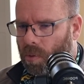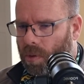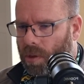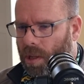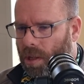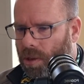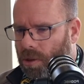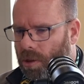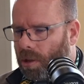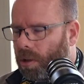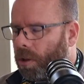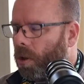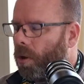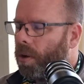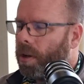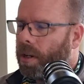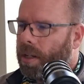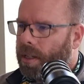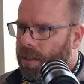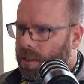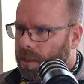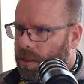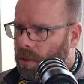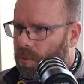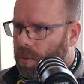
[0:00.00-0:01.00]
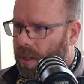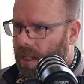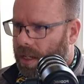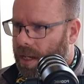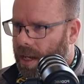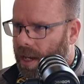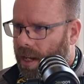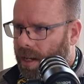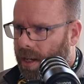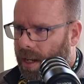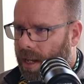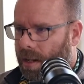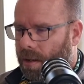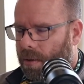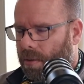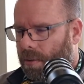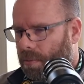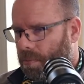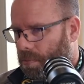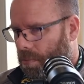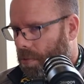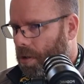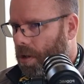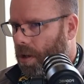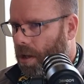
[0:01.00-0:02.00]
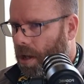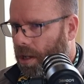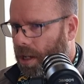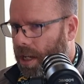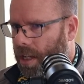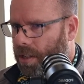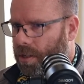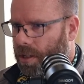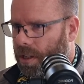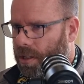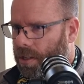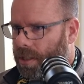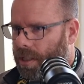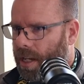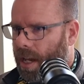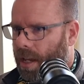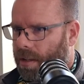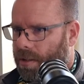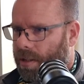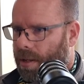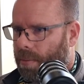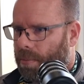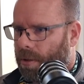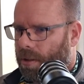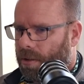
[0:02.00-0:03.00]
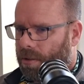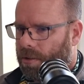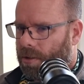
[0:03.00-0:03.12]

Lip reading: the learnings that we get, and I guess you could say some of the